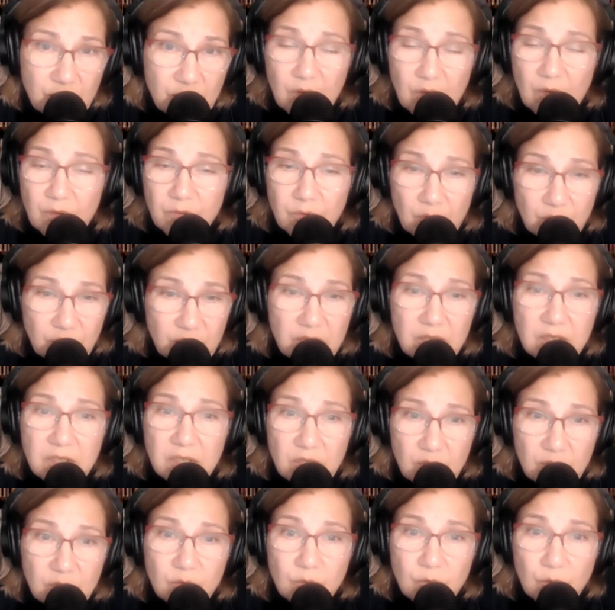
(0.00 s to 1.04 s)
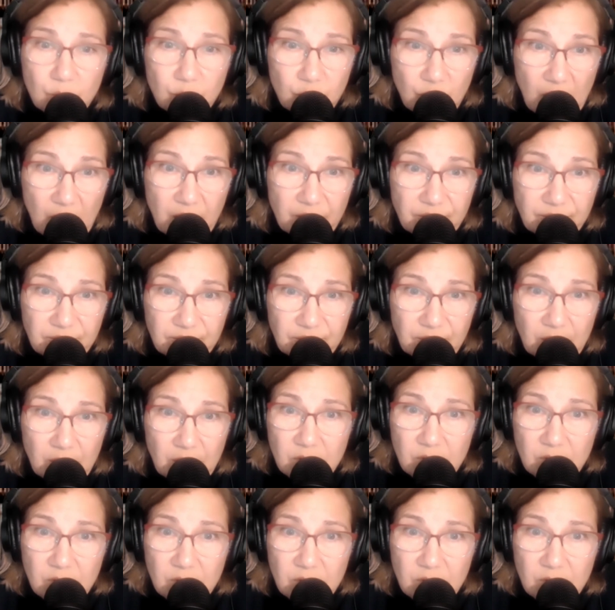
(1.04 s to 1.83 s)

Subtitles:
you know, those conditions were rough.